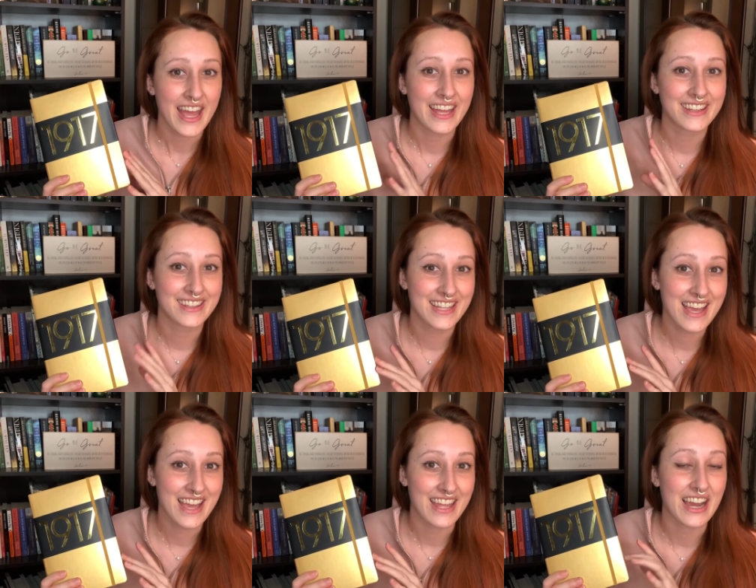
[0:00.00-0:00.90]
and
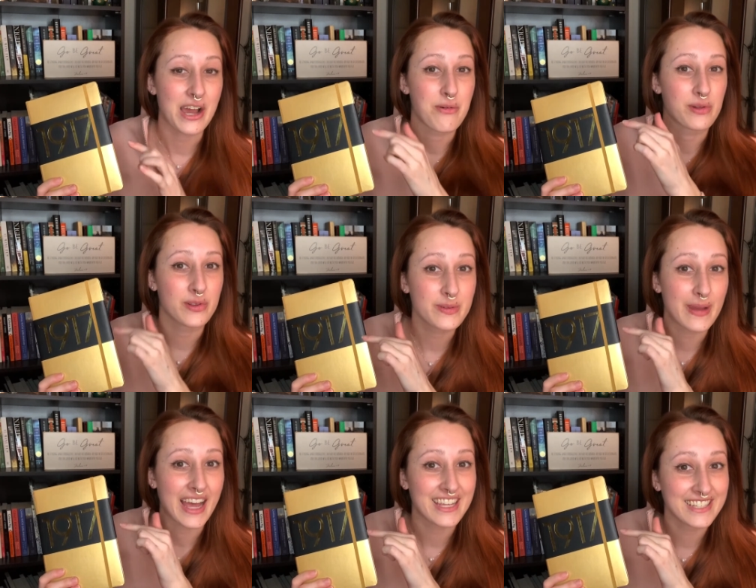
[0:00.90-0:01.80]
then I will look
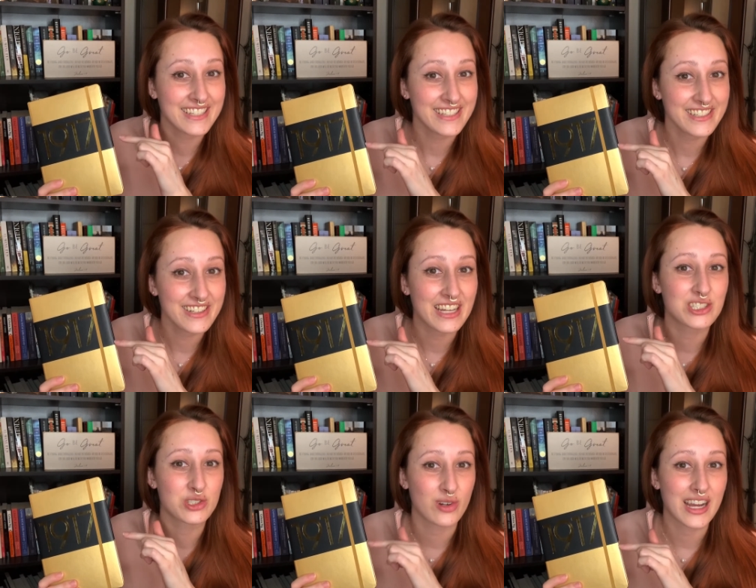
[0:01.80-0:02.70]
back in here
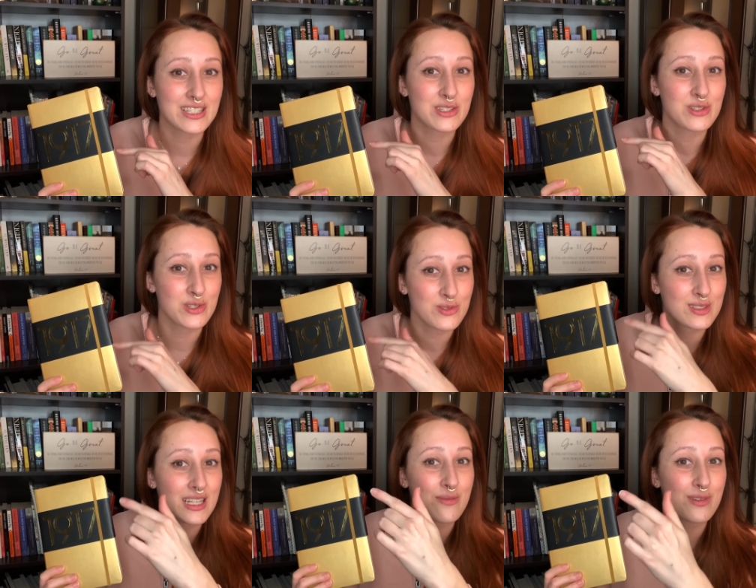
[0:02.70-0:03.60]
and try to use
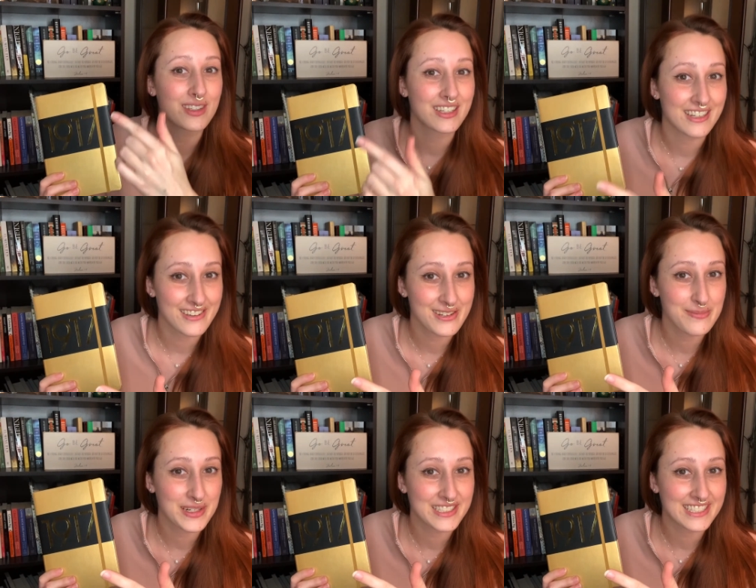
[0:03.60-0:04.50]
them with another
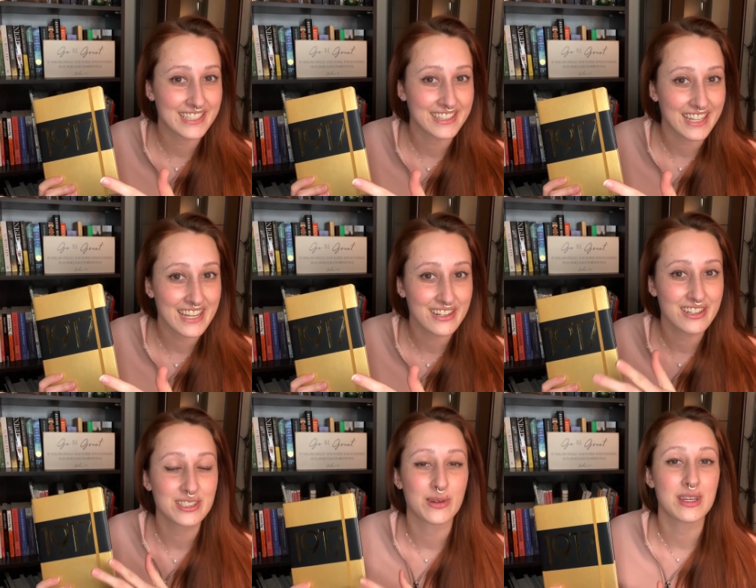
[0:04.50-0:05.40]
person
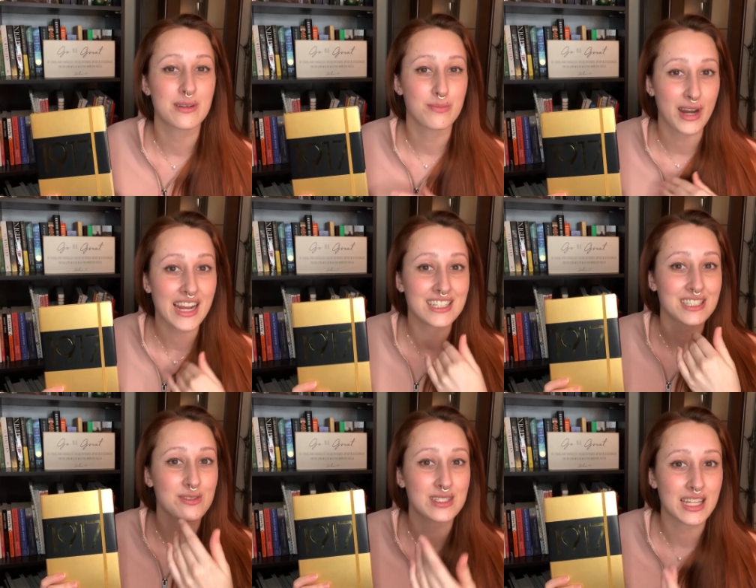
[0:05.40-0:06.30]
later so I can
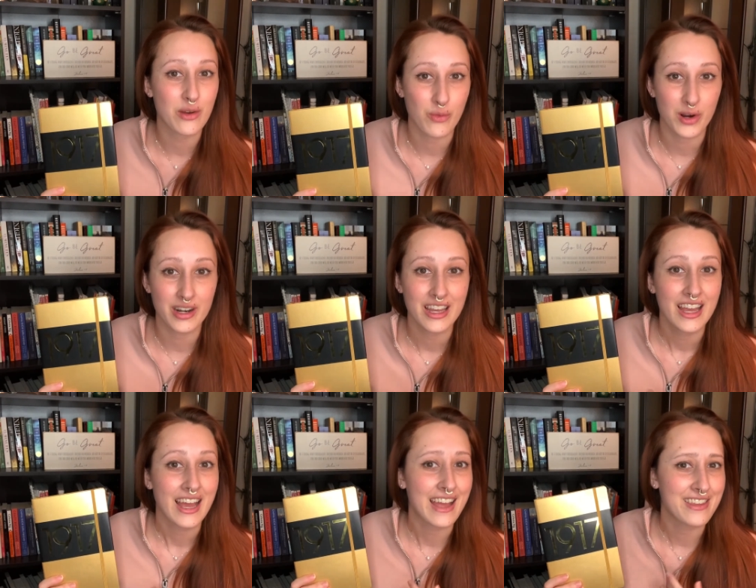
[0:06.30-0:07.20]
practice using that word,
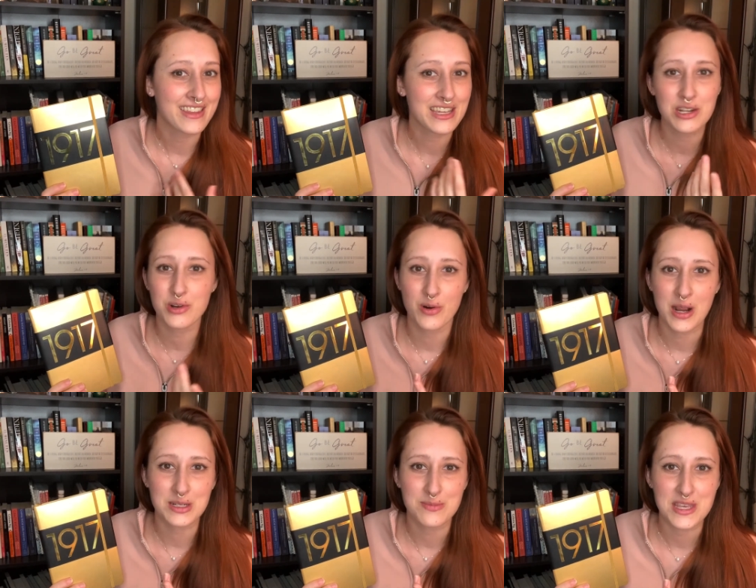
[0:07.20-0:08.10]
and then they can
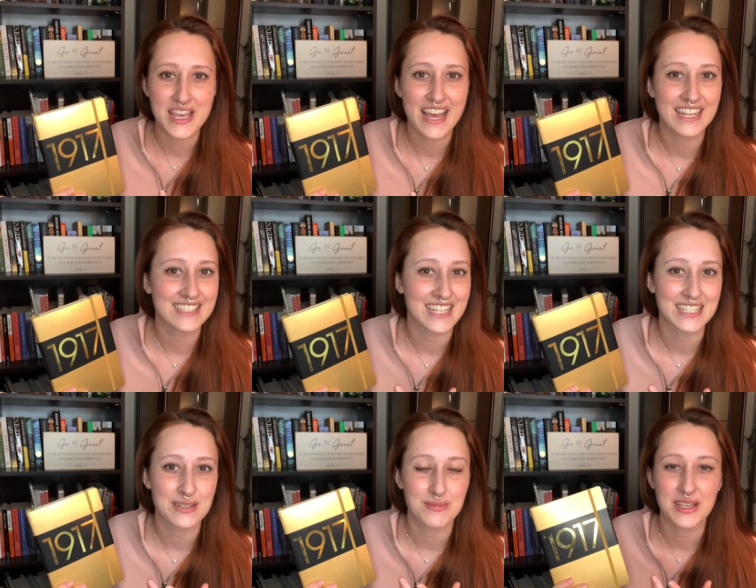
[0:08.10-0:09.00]
correct me and say
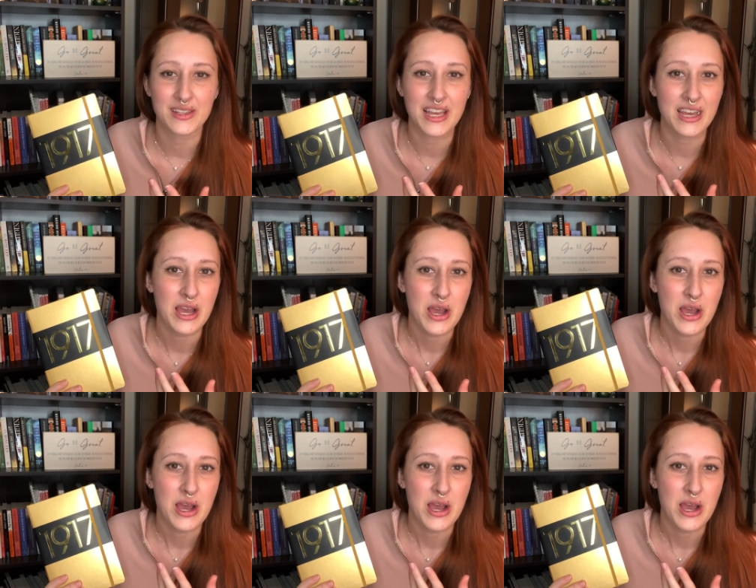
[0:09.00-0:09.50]
something like,